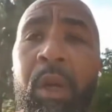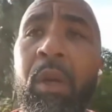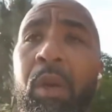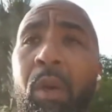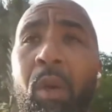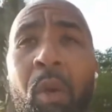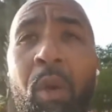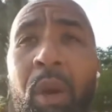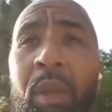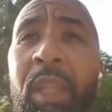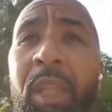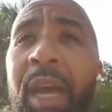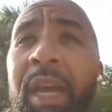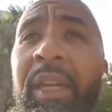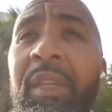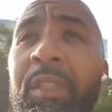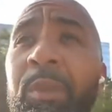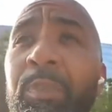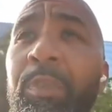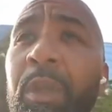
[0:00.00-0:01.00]
online
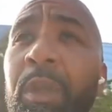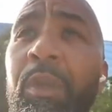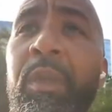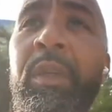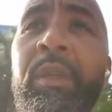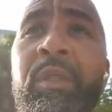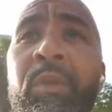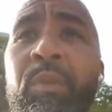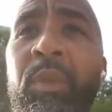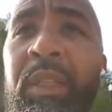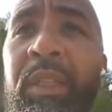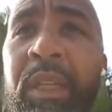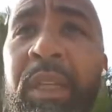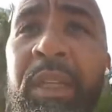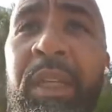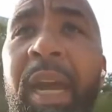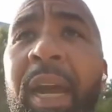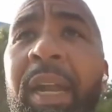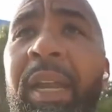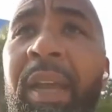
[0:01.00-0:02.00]
experience. We did
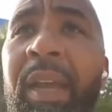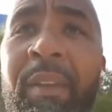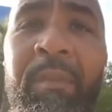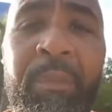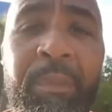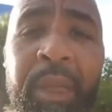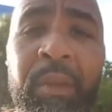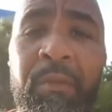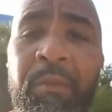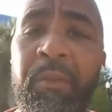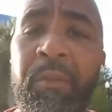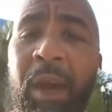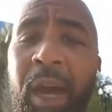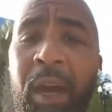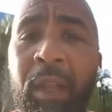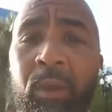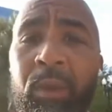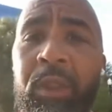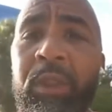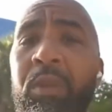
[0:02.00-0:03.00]
not have big
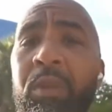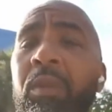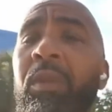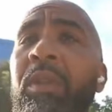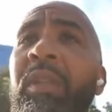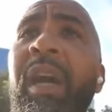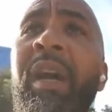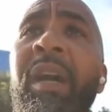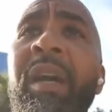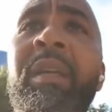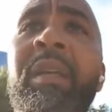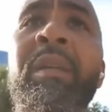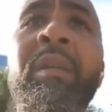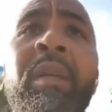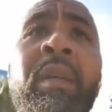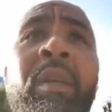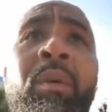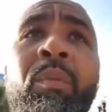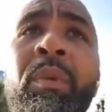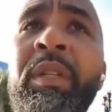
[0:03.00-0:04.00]
followings online.
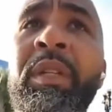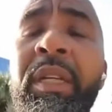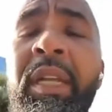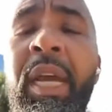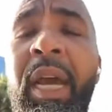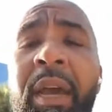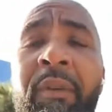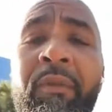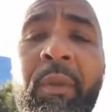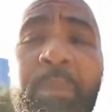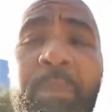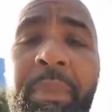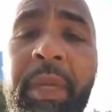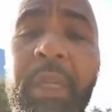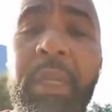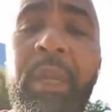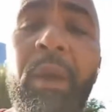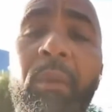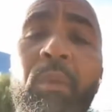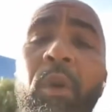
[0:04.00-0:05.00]
We did not have a big
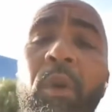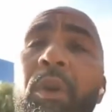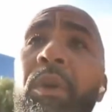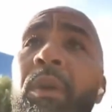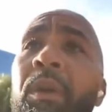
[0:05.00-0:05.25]
network,